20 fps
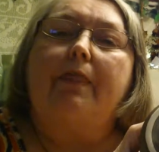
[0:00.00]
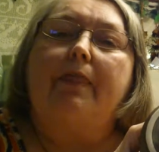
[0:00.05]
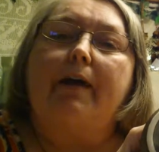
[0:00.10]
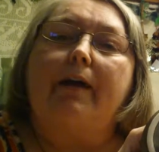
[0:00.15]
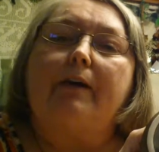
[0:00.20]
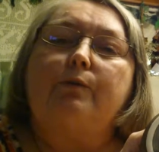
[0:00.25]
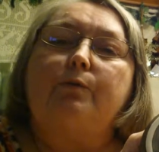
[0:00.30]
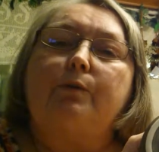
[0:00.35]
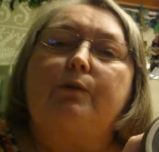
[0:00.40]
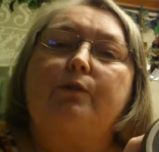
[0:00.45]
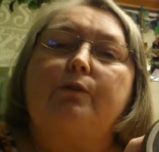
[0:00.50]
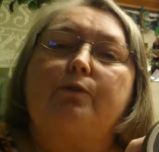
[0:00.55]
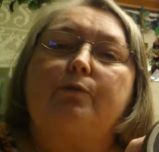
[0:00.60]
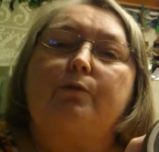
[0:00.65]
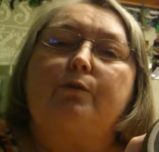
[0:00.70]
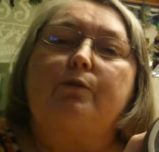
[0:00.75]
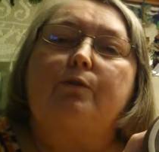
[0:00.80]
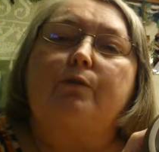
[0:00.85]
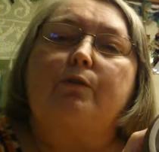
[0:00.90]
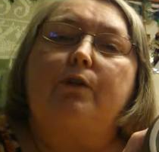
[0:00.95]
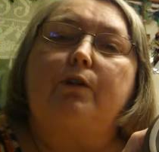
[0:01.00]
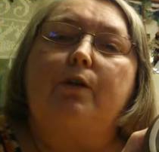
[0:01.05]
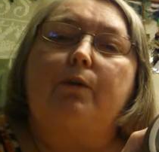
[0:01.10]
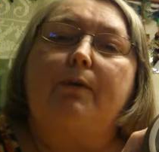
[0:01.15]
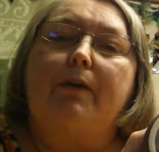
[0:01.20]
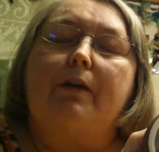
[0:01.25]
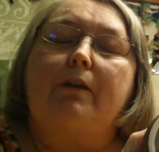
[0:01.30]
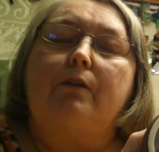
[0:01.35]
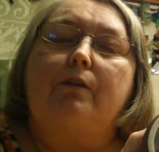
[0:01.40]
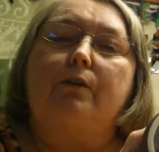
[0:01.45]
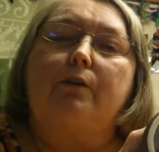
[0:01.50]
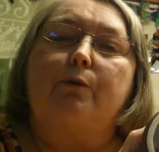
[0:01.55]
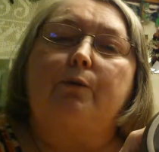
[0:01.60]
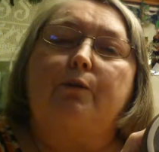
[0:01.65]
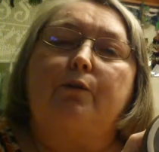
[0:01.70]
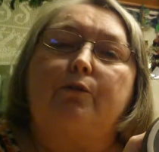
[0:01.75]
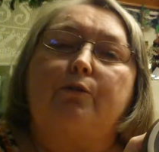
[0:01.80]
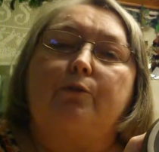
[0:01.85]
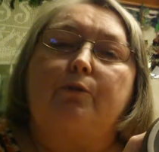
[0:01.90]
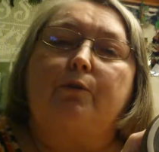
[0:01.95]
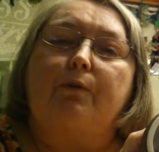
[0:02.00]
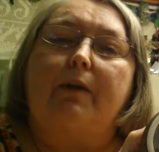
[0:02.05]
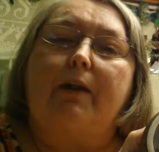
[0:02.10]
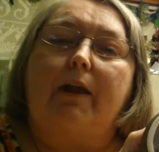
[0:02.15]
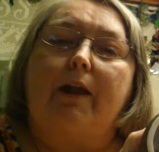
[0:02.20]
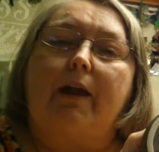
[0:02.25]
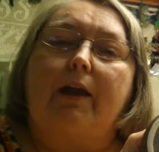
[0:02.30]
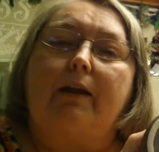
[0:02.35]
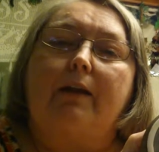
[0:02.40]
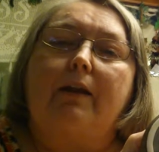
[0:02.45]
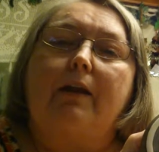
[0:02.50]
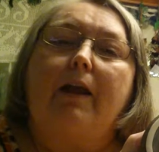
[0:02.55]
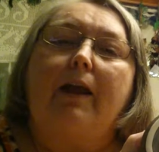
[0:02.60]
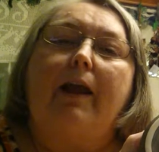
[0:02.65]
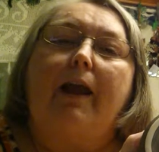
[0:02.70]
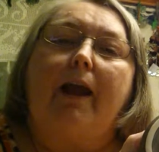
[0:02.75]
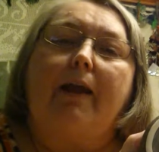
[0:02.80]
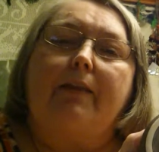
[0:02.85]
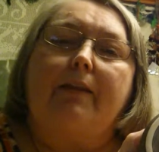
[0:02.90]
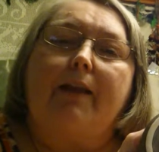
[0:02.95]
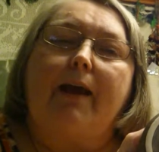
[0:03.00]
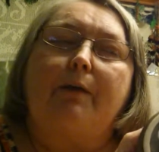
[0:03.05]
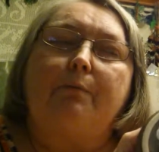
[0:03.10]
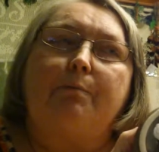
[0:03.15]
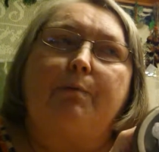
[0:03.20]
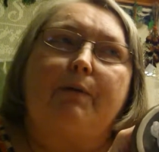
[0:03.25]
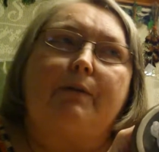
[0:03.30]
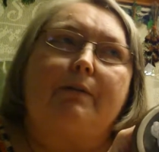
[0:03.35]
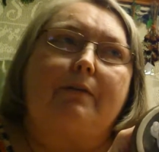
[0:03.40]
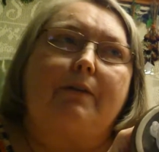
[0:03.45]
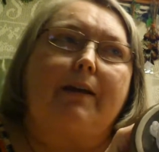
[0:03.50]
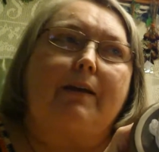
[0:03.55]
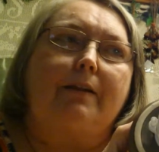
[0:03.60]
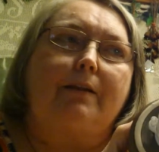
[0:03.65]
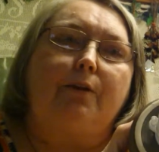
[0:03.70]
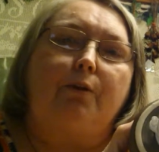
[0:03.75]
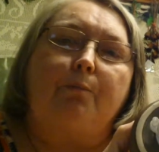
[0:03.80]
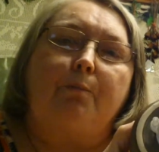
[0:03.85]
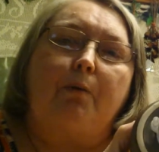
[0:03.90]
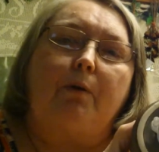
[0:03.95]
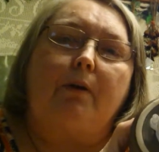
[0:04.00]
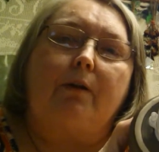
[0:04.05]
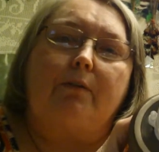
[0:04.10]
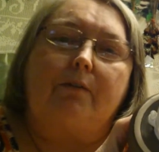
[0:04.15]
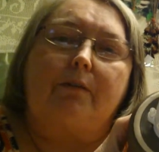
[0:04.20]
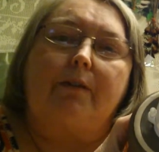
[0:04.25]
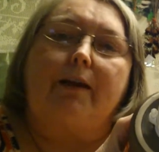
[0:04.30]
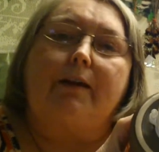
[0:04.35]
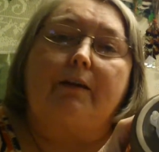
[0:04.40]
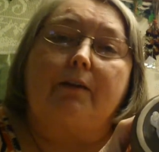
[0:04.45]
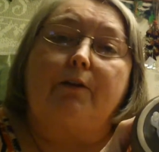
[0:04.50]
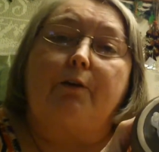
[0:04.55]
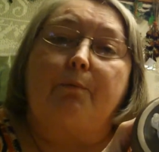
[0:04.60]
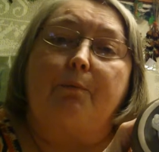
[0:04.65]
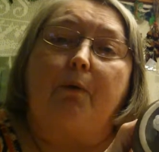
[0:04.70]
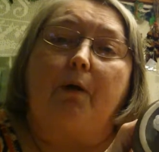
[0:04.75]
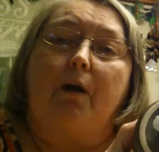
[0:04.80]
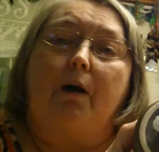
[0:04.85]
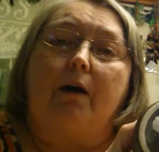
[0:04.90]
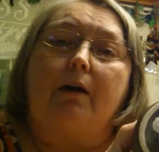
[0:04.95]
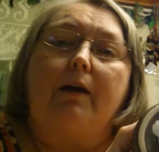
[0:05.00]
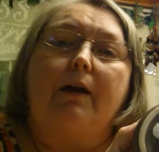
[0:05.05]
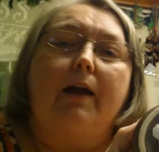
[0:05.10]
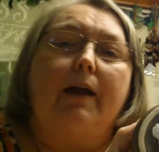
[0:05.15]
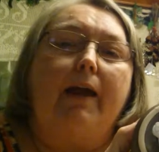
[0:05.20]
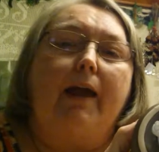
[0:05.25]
That's where the screw is going to go into when you screw it in, and then that puts like a little, it's like a little prong,